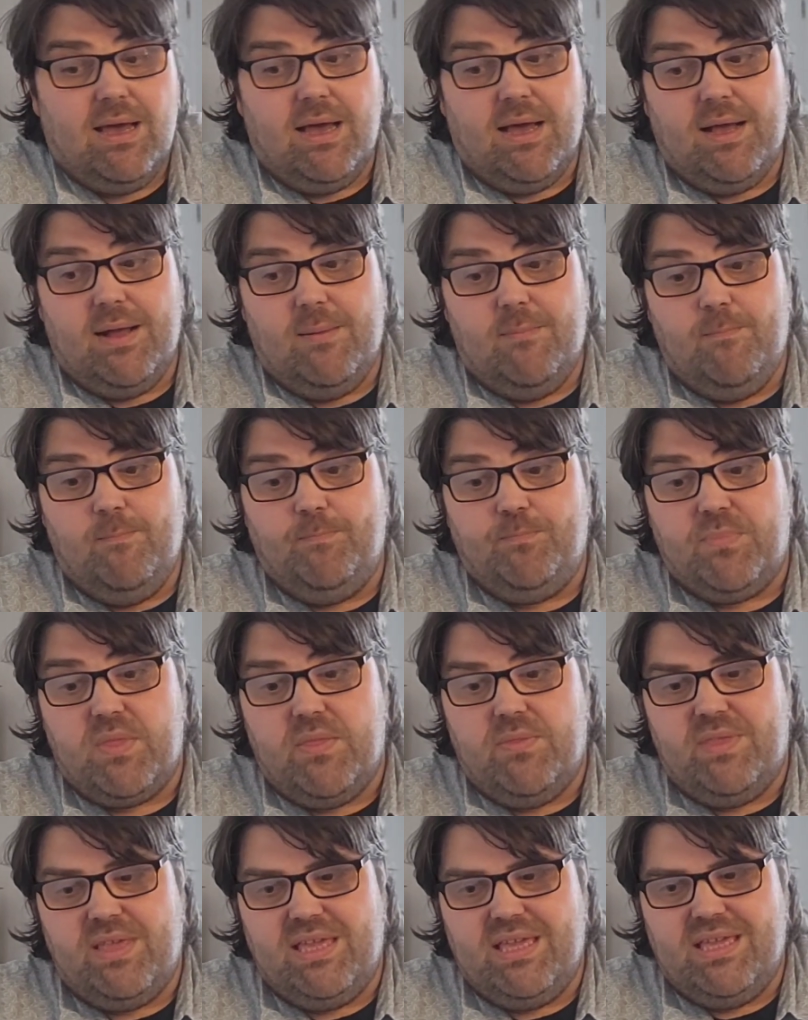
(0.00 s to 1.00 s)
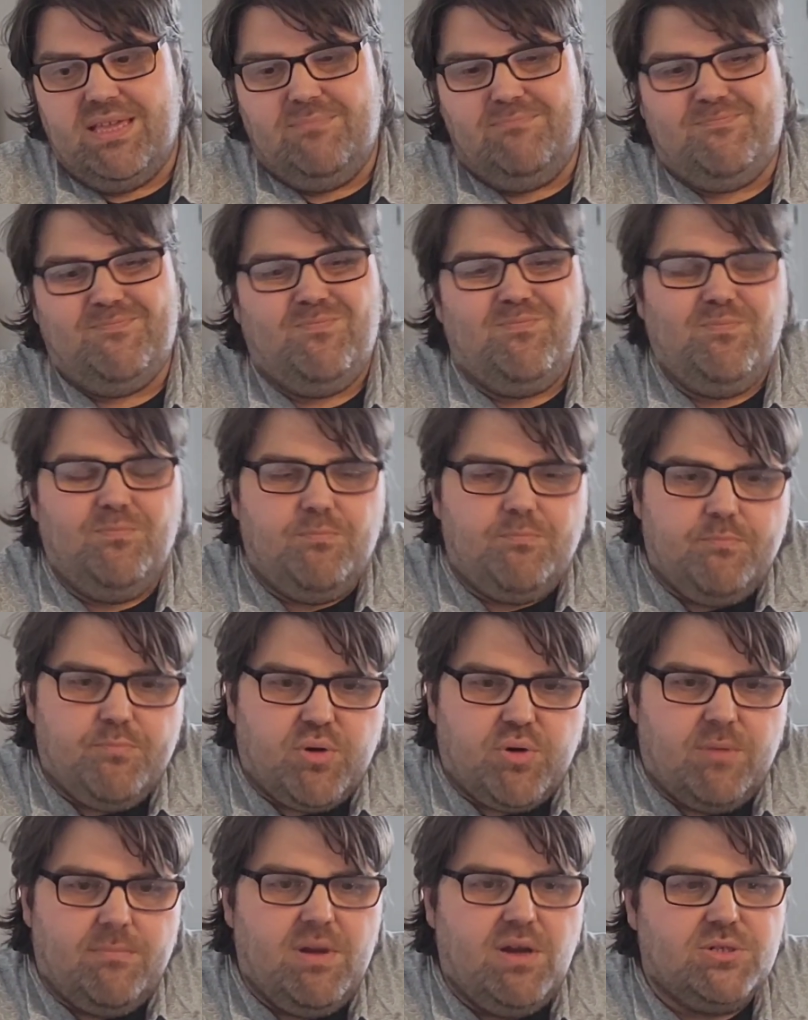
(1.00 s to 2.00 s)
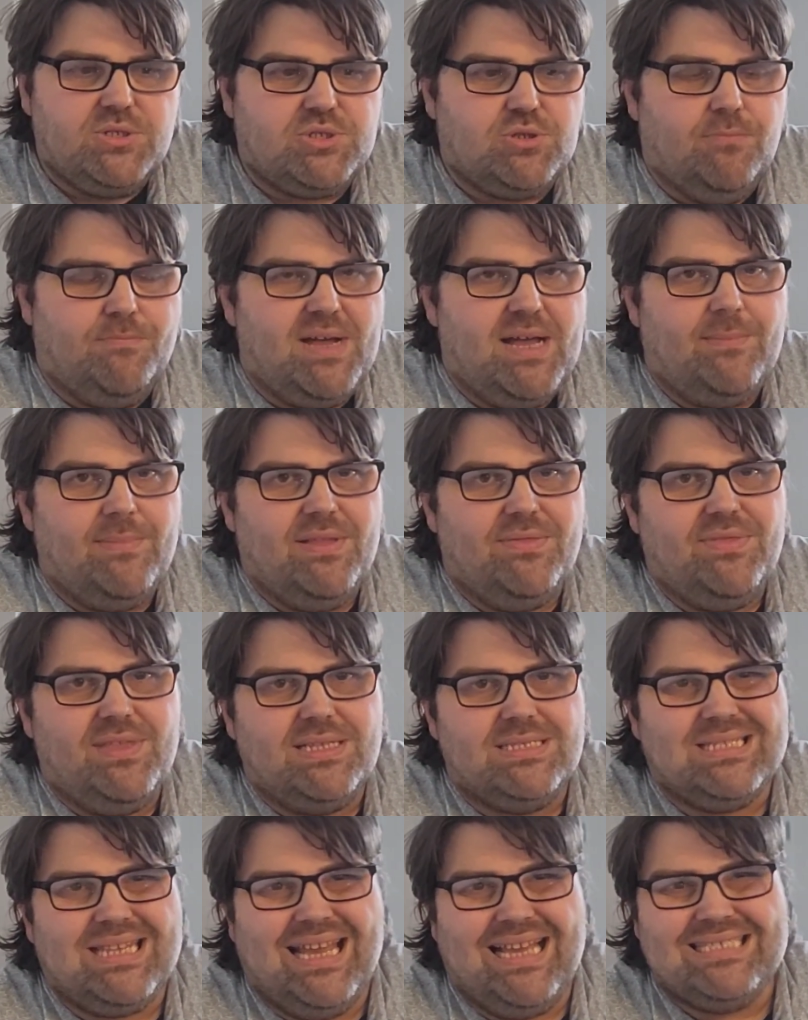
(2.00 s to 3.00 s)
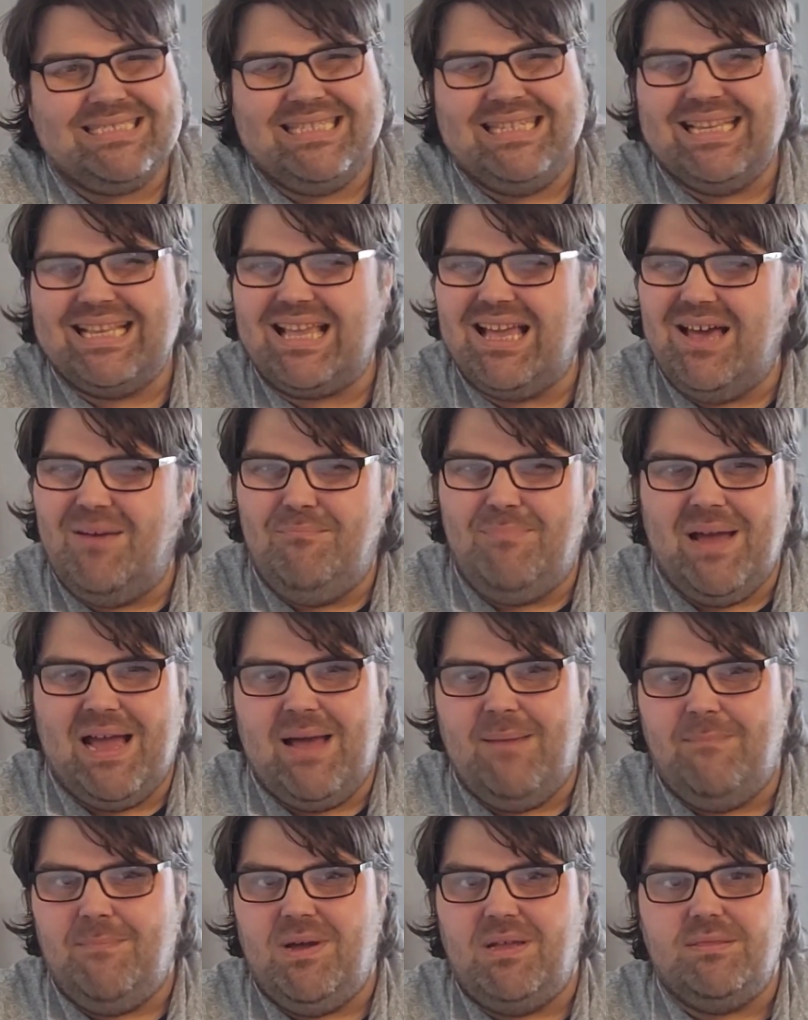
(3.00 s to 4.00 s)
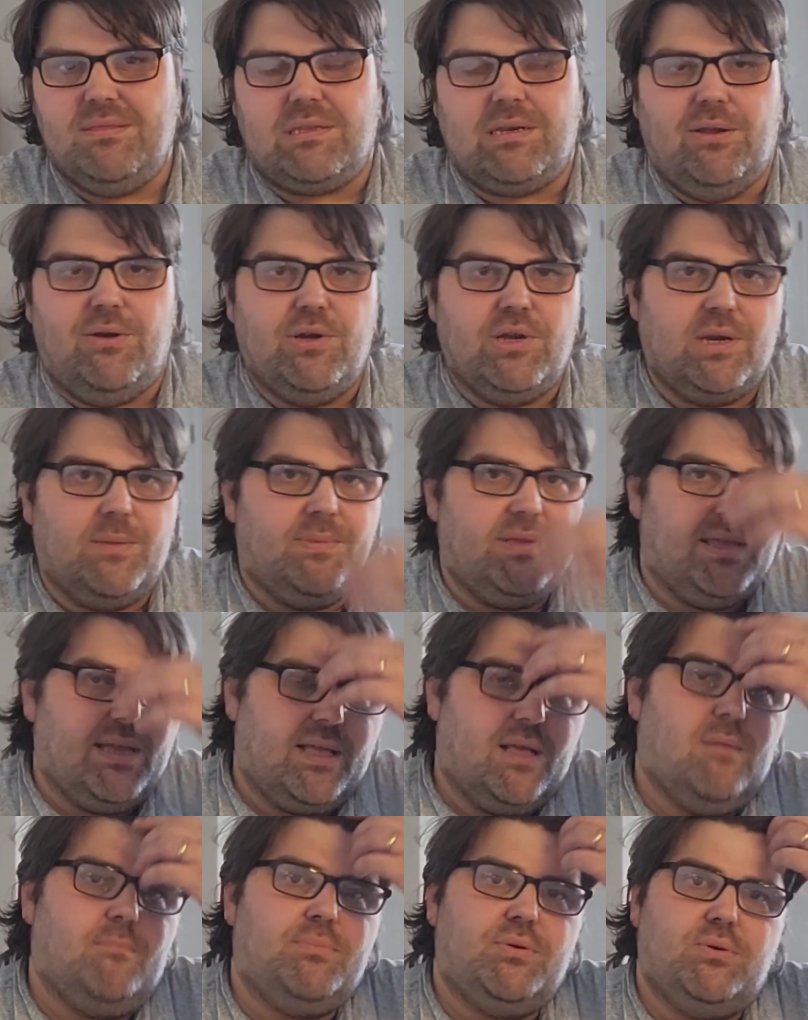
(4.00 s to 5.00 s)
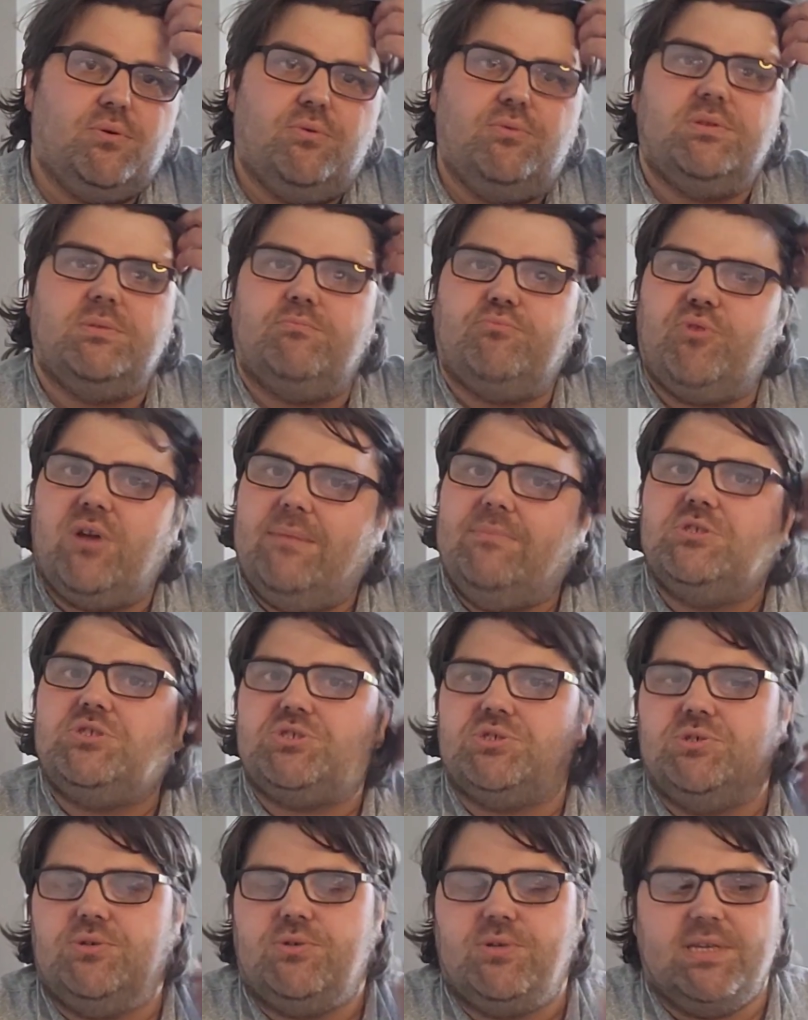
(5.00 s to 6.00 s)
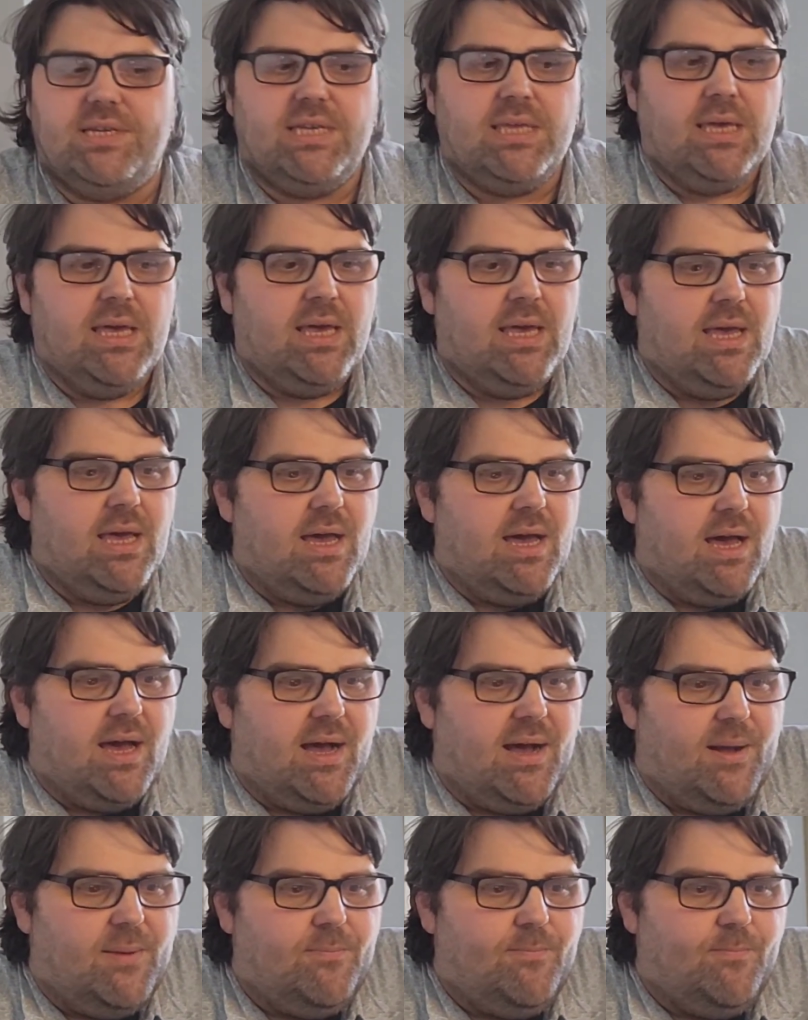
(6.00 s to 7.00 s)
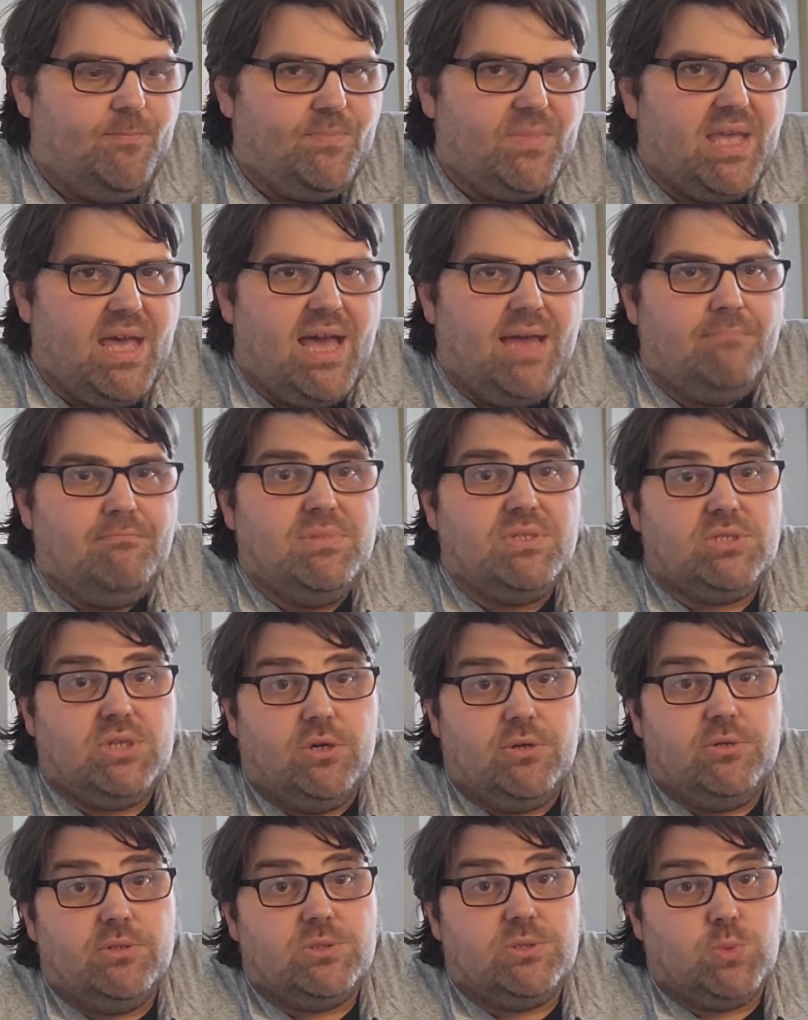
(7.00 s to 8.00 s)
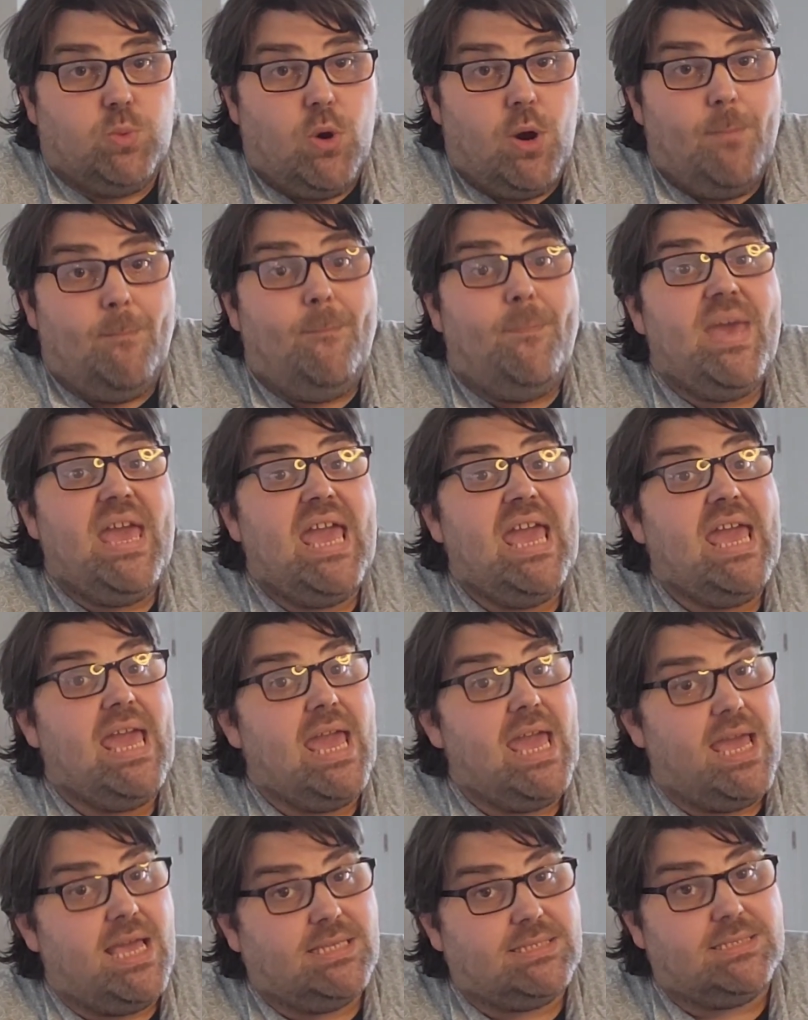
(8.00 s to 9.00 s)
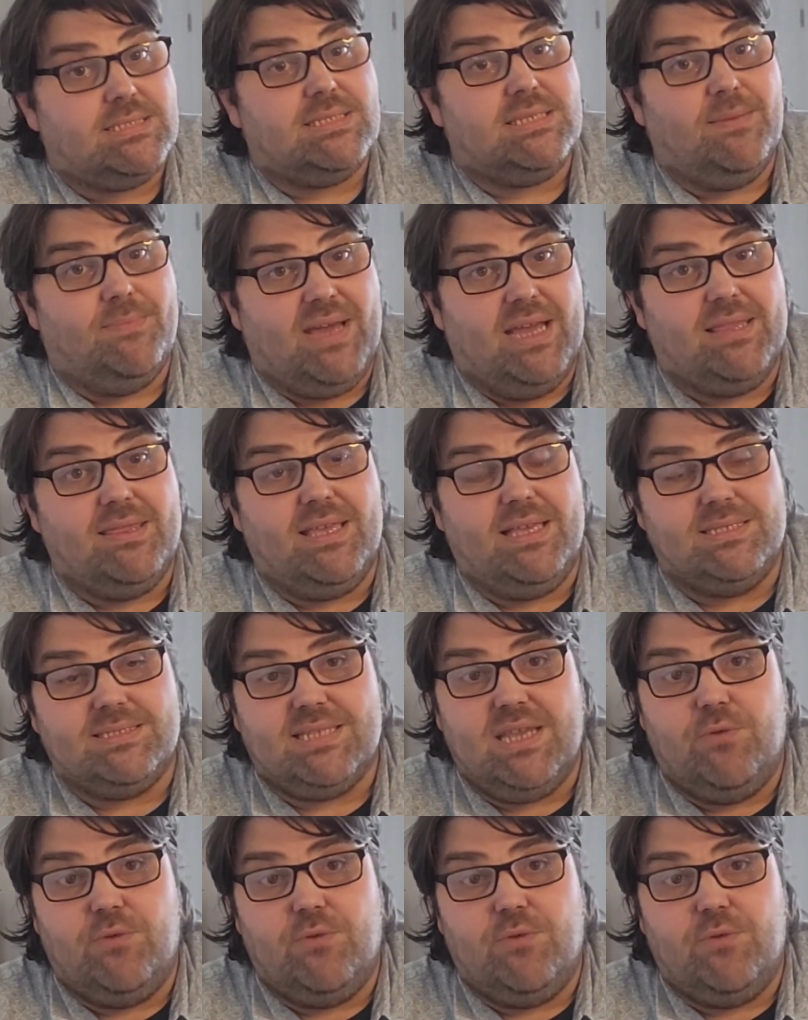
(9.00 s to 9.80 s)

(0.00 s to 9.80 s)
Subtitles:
The promotional Batman things lasted about a month longer, but then got pulled prematurely. And McDonald's were pissed about this.